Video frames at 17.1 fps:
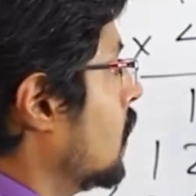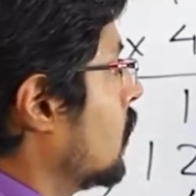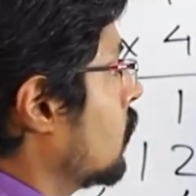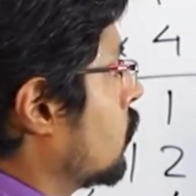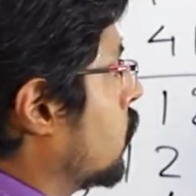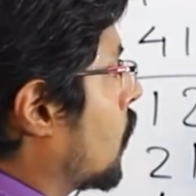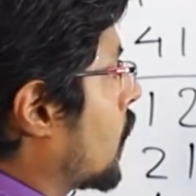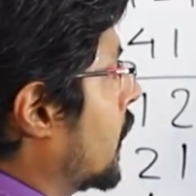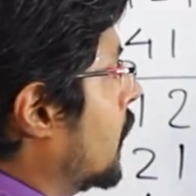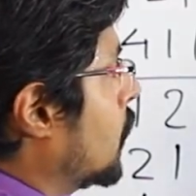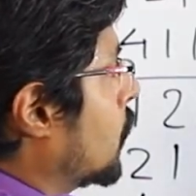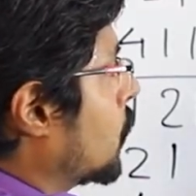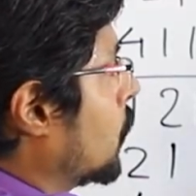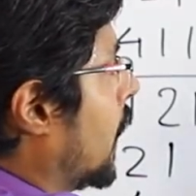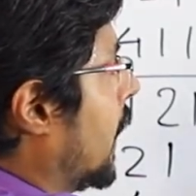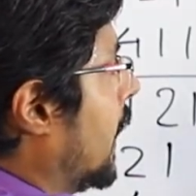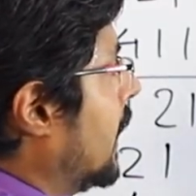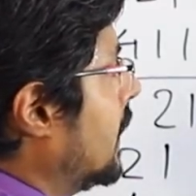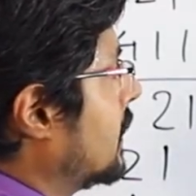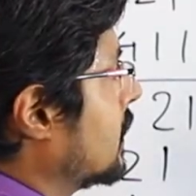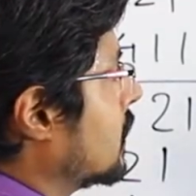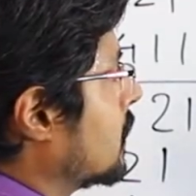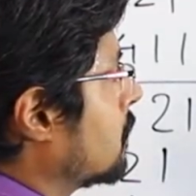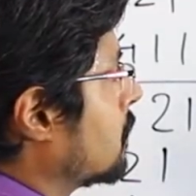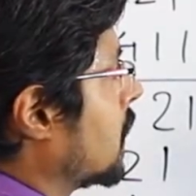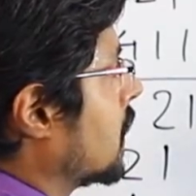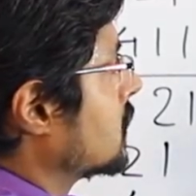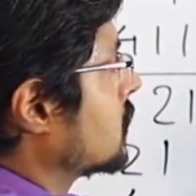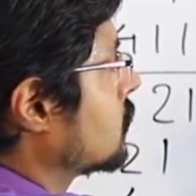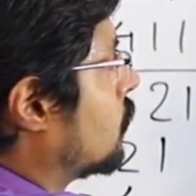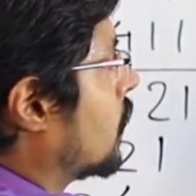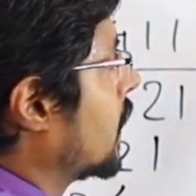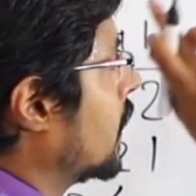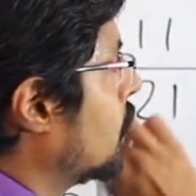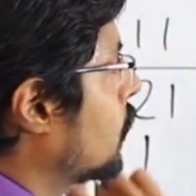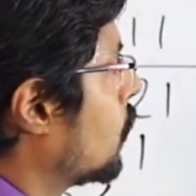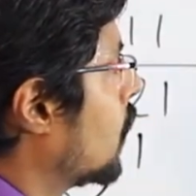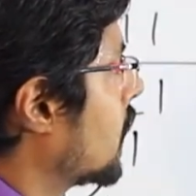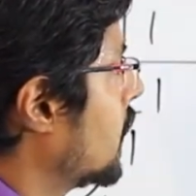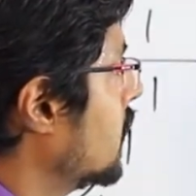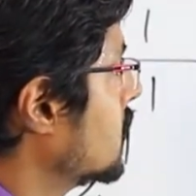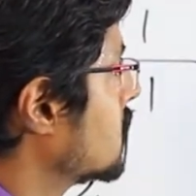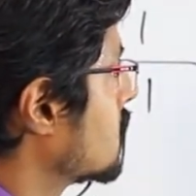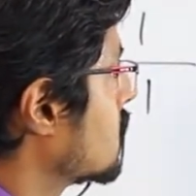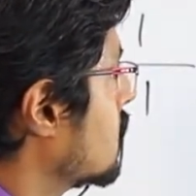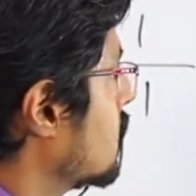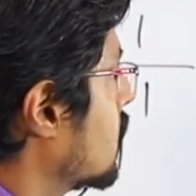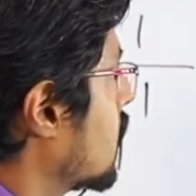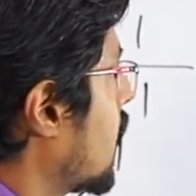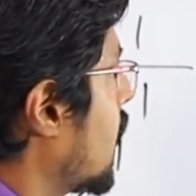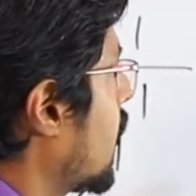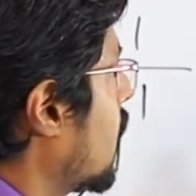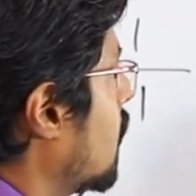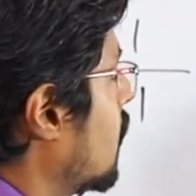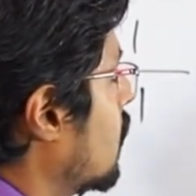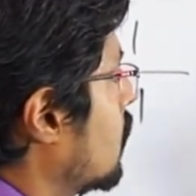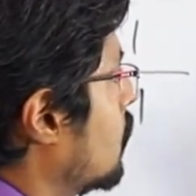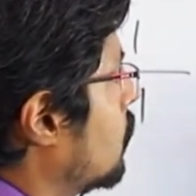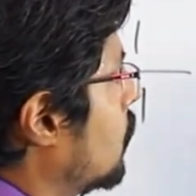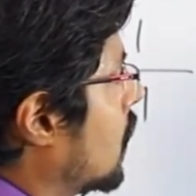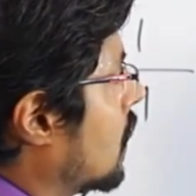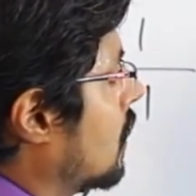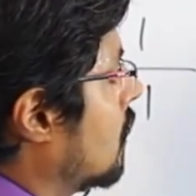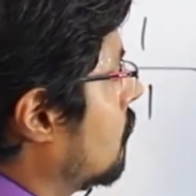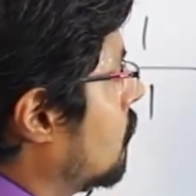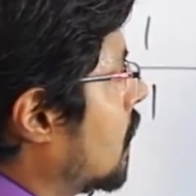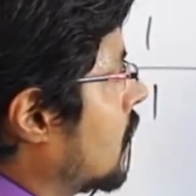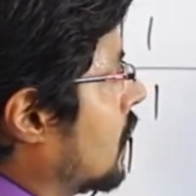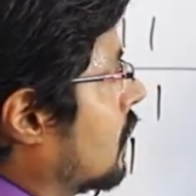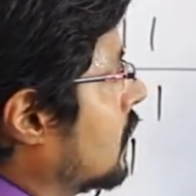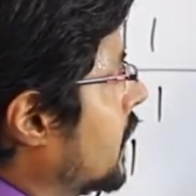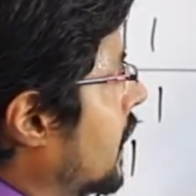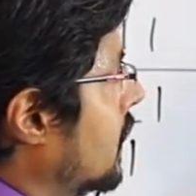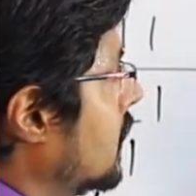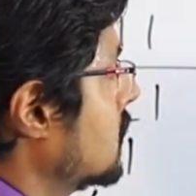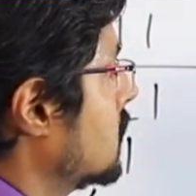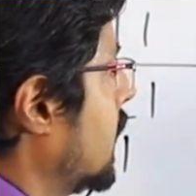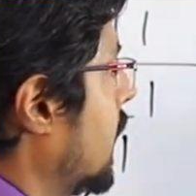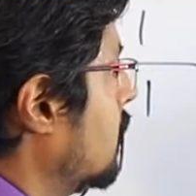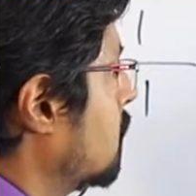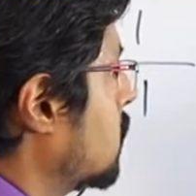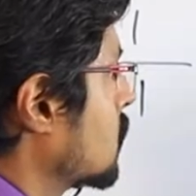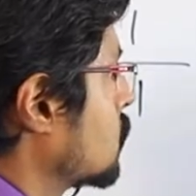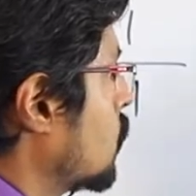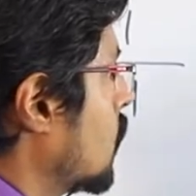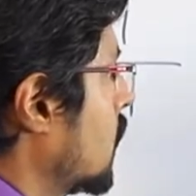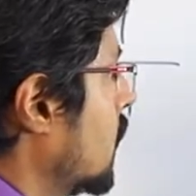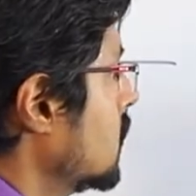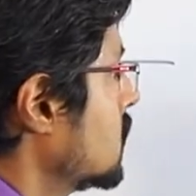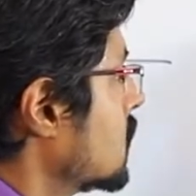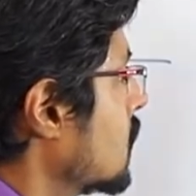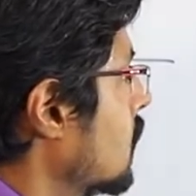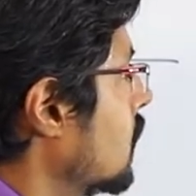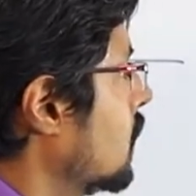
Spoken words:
4 into 2 8 plus 1 into 1 is 1. That is 8 plus 1 is